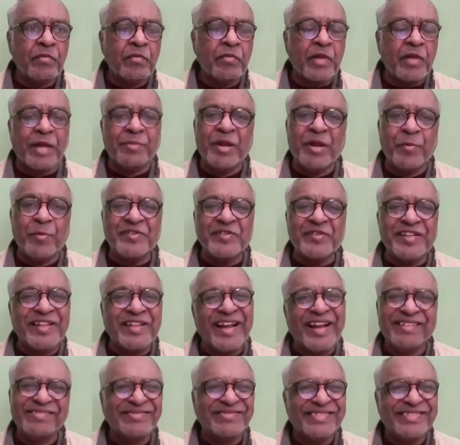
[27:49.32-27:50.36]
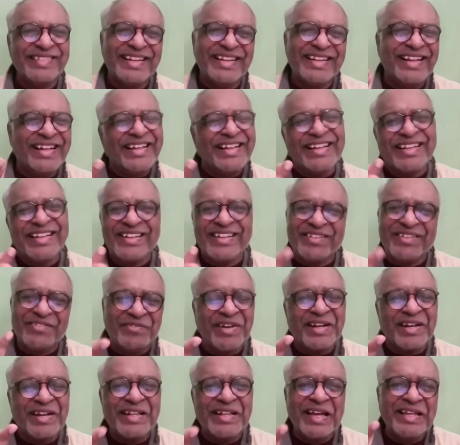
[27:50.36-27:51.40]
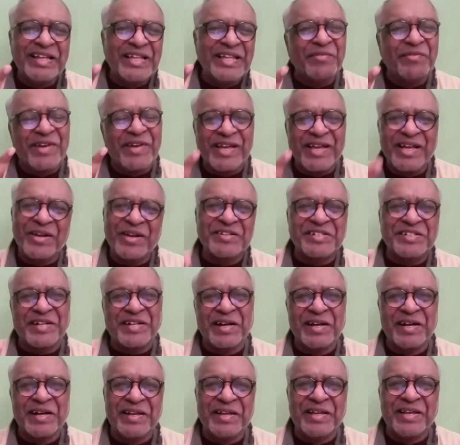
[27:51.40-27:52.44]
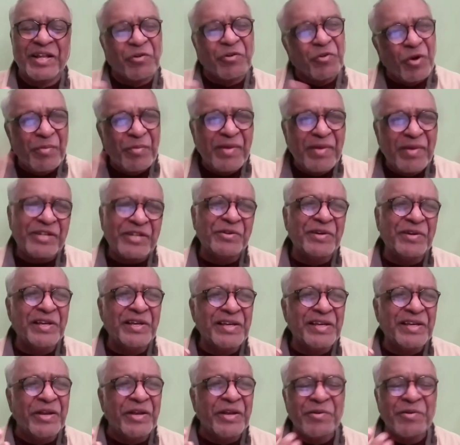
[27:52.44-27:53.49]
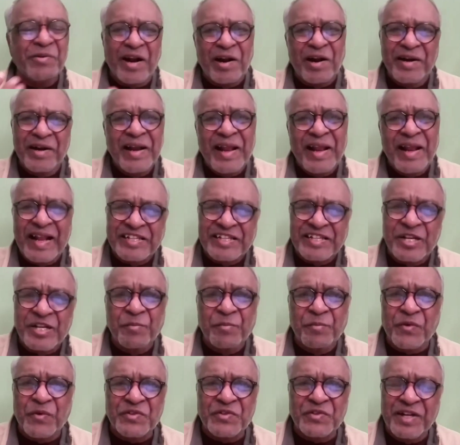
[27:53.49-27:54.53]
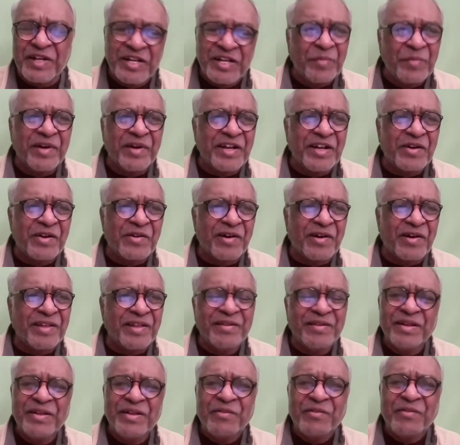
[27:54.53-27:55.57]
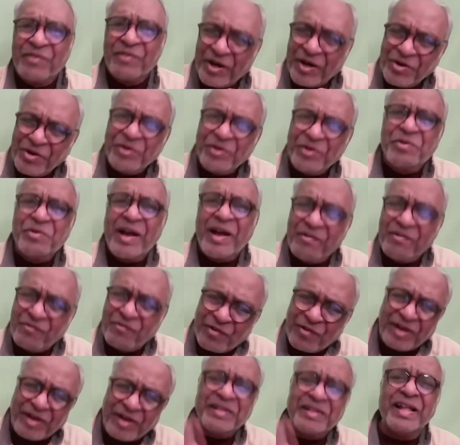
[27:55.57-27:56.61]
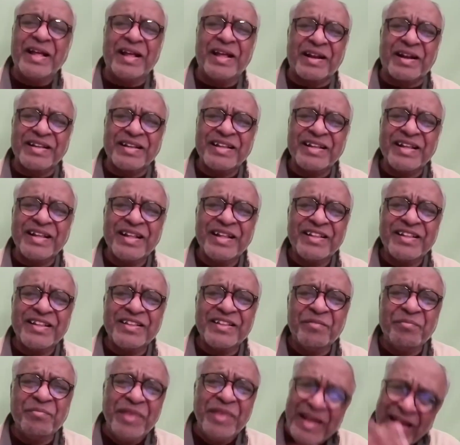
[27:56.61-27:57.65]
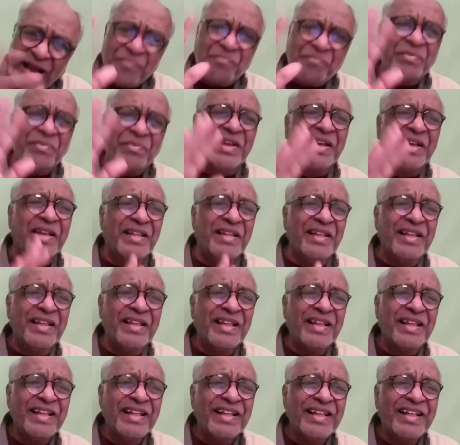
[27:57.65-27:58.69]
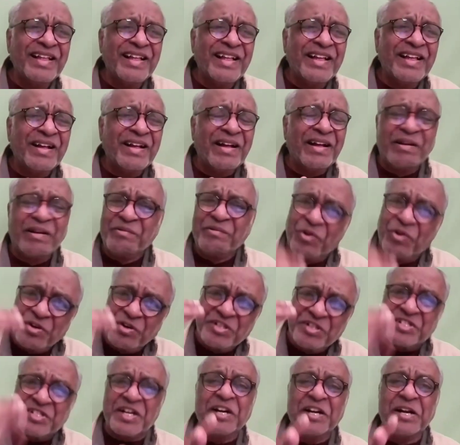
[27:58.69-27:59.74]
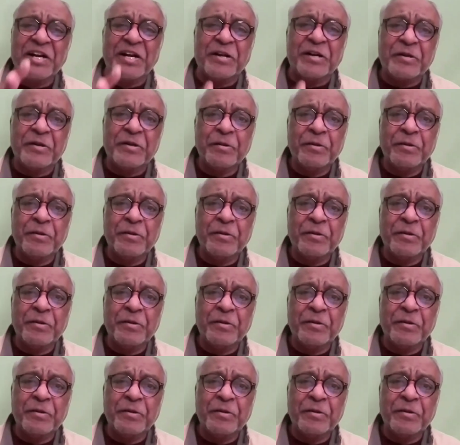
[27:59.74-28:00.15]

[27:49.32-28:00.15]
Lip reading: And many people said that, why are you struggling here? Go back to India. You are already an assistant professor in the medical college. Why don't you go and work there? Be happy. Don't struggle.